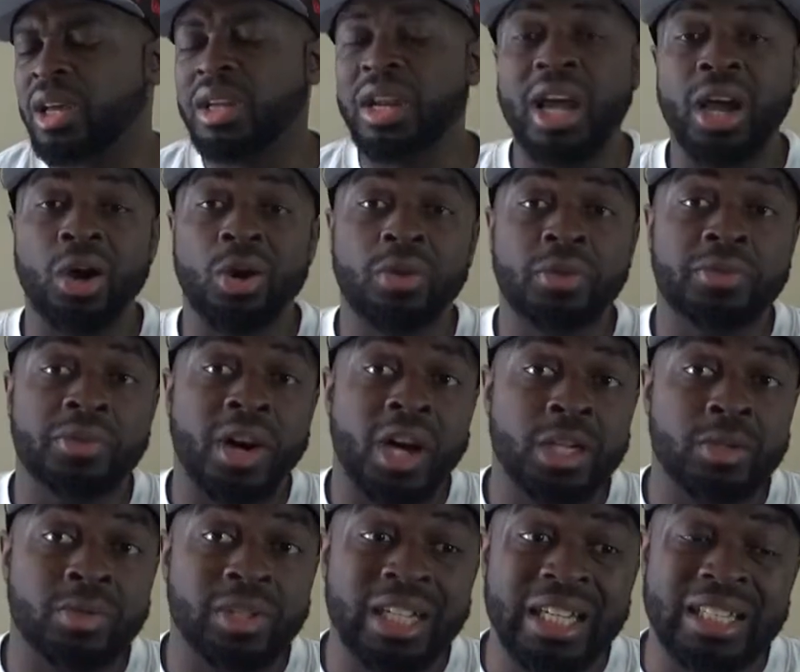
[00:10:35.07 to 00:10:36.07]
Now, as
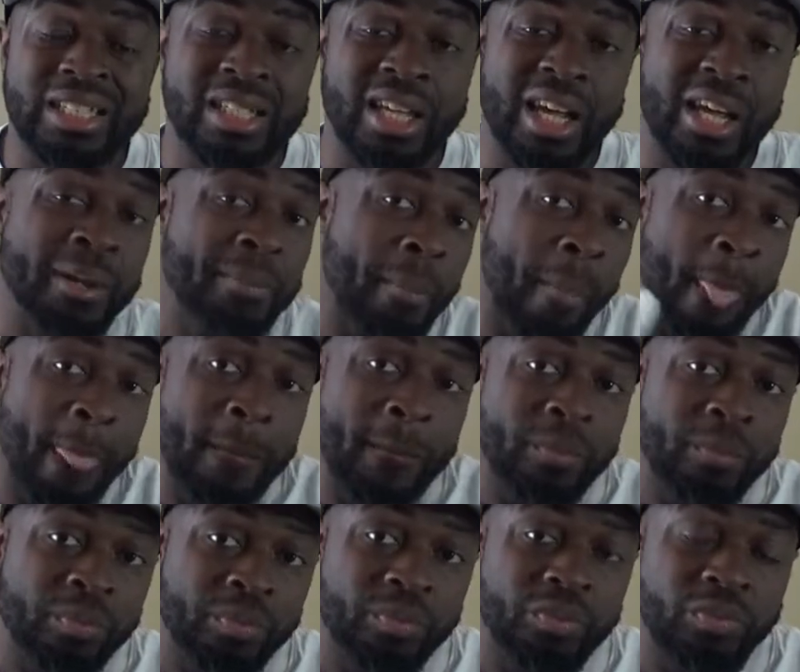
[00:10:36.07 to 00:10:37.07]
far as the release date,
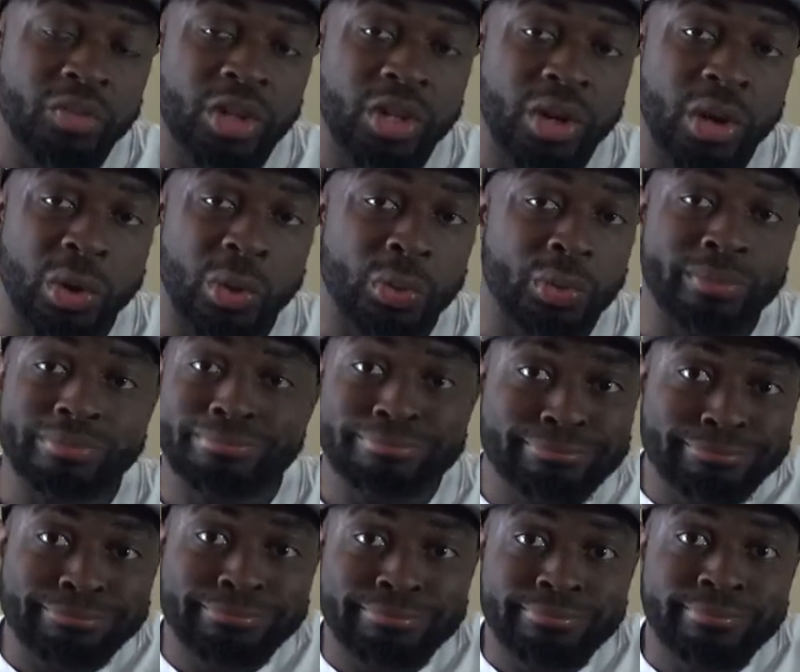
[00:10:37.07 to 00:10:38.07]
you know,
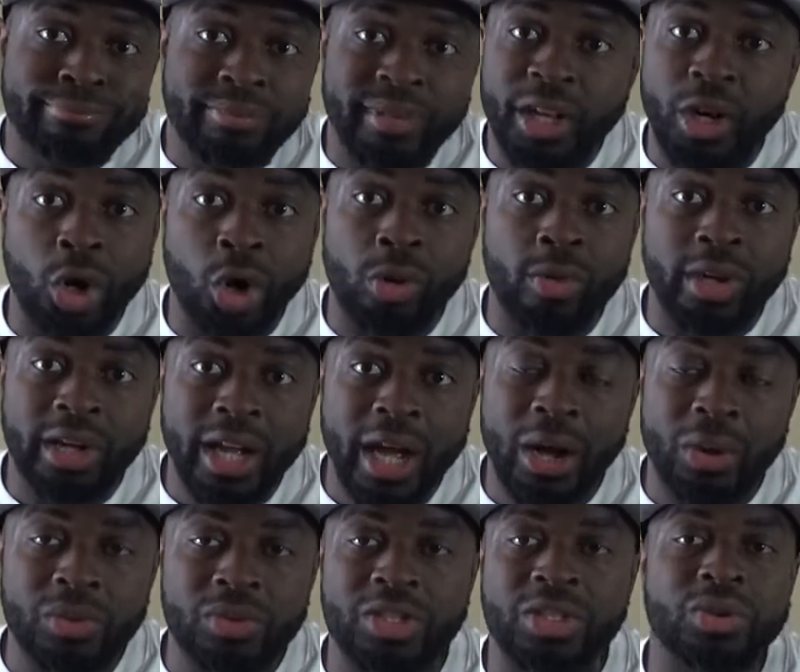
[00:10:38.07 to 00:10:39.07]
they're already
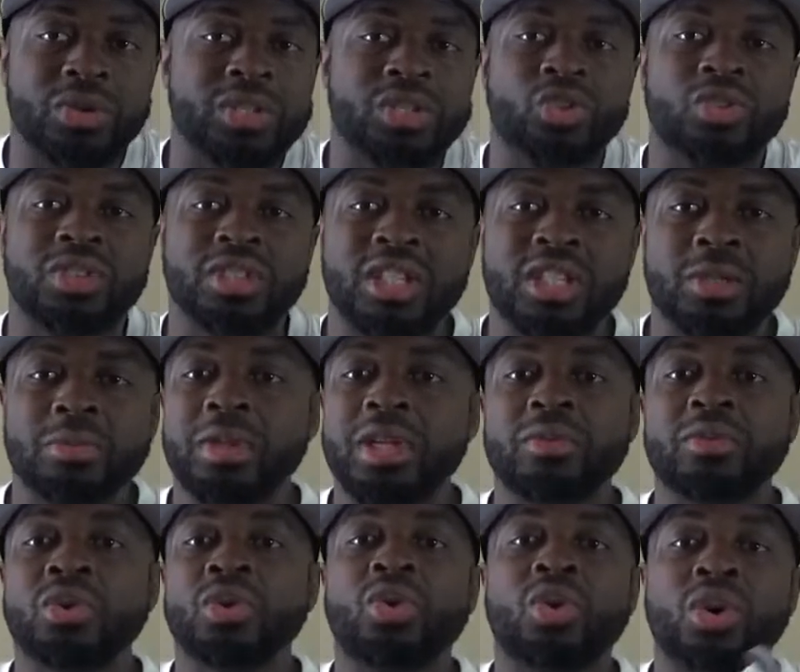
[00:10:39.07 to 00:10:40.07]
out, so it's no sense in me
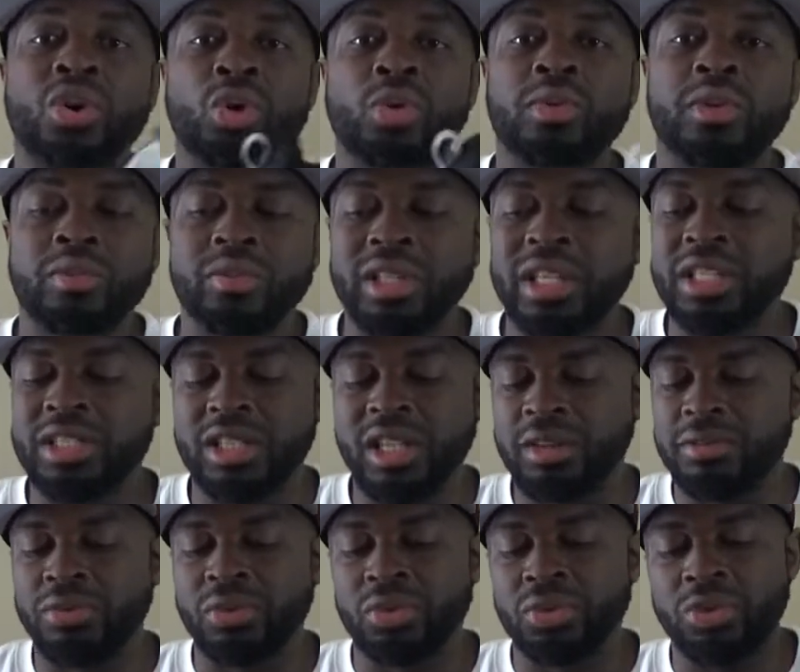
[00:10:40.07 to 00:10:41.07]
even going over the release
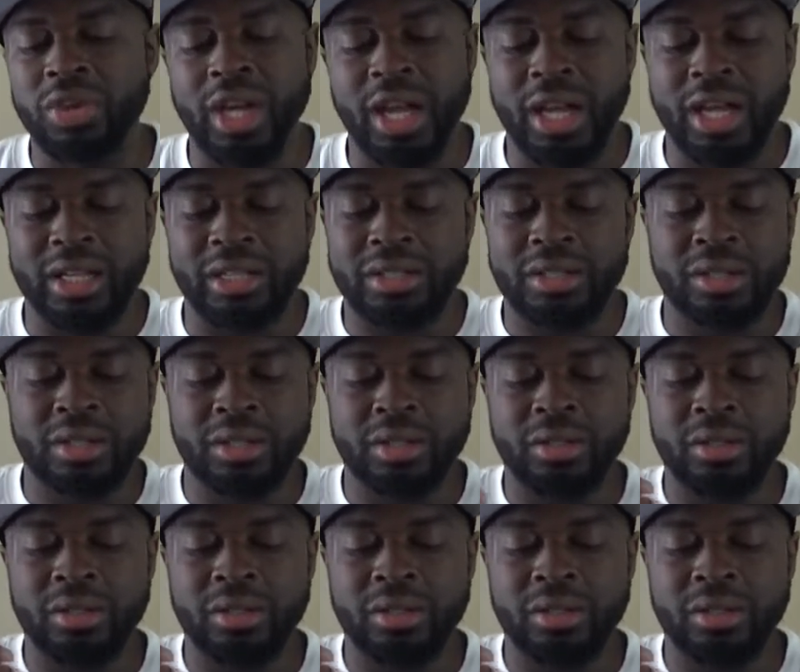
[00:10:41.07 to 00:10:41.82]
date for you guys.